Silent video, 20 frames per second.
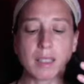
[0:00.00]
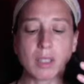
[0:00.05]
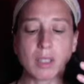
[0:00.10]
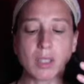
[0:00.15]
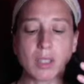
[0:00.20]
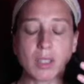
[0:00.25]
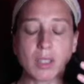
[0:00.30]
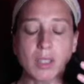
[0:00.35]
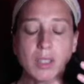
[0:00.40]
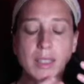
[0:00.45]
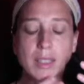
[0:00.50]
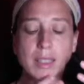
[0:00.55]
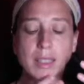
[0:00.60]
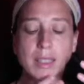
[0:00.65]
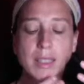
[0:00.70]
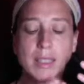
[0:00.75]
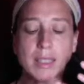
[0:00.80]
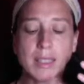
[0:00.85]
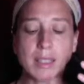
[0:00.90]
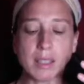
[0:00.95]
could
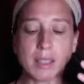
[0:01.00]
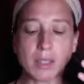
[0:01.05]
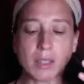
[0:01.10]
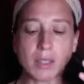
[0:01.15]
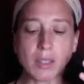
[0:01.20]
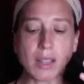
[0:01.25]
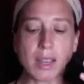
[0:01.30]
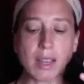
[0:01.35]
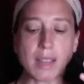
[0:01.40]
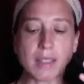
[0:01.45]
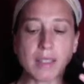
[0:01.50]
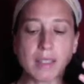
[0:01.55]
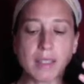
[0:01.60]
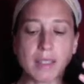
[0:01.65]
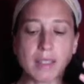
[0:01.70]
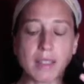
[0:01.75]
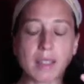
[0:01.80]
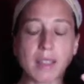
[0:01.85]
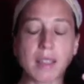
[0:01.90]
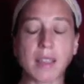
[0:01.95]
hear and
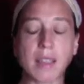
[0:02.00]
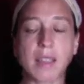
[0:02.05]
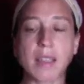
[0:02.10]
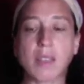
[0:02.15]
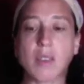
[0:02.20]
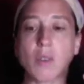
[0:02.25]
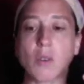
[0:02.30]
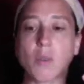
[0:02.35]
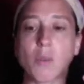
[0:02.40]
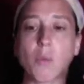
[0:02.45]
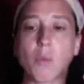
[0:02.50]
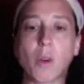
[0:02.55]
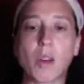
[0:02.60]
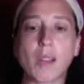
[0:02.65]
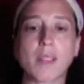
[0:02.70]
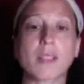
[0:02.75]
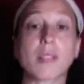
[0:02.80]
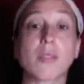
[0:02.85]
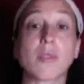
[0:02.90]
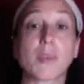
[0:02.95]
see
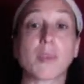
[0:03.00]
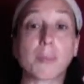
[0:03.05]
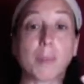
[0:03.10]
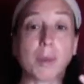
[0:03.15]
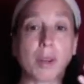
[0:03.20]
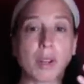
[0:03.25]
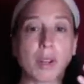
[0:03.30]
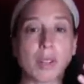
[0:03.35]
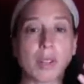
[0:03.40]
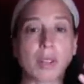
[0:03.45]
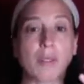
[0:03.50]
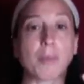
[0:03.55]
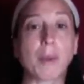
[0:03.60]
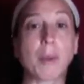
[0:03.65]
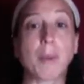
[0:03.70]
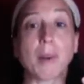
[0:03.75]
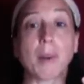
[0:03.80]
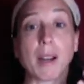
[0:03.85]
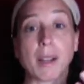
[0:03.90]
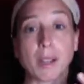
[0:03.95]
what different parts of
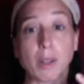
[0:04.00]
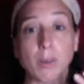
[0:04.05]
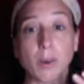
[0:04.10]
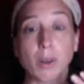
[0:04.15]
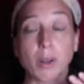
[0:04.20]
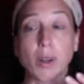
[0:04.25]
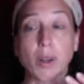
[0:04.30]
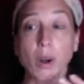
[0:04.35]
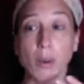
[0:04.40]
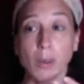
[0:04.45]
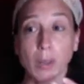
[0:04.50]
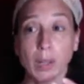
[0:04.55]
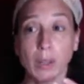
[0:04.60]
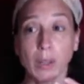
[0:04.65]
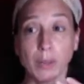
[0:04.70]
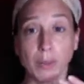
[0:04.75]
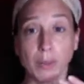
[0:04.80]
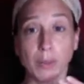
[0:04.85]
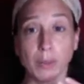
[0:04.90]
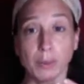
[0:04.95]
my body were
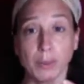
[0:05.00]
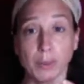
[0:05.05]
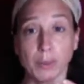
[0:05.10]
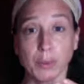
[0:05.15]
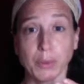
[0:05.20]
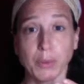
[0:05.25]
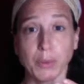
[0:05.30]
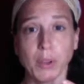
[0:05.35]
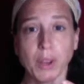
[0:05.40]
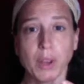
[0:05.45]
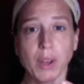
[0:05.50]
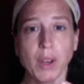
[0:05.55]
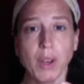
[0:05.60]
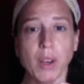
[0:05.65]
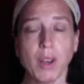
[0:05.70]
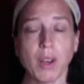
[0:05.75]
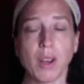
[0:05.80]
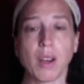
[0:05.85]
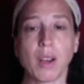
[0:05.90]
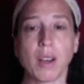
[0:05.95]
going through
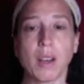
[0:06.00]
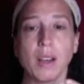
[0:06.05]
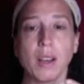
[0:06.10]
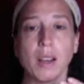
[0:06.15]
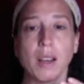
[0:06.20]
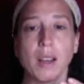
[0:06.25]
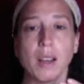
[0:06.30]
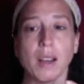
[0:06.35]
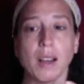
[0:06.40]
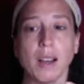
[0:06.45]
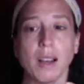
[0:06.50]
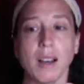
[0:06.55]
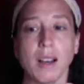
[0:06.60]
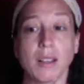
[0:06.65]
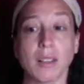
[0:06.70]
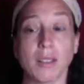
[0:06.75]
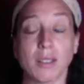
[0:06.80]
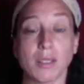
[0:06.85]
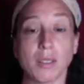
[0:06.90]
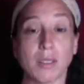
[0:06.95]

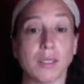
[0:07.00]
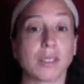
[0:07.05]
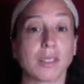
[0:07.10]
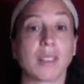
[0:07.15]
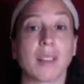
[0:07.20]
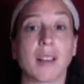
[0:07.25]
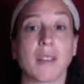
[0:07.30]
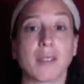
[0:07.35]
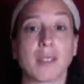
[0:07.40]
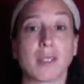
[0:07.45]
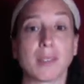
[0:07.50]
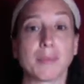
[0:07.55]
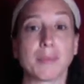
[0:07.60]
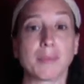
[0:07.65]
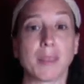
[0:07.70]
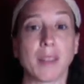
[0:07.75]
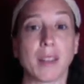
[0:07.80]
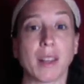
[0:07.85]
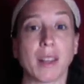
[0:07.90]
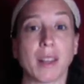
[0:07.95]
on a certain level
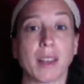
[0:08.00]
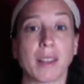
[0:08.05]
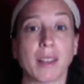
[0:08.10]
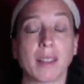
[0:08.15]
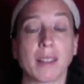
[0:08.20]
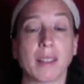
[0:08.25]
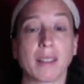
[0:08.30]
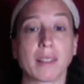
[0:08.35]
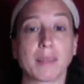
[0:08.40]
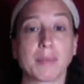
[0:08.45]
that I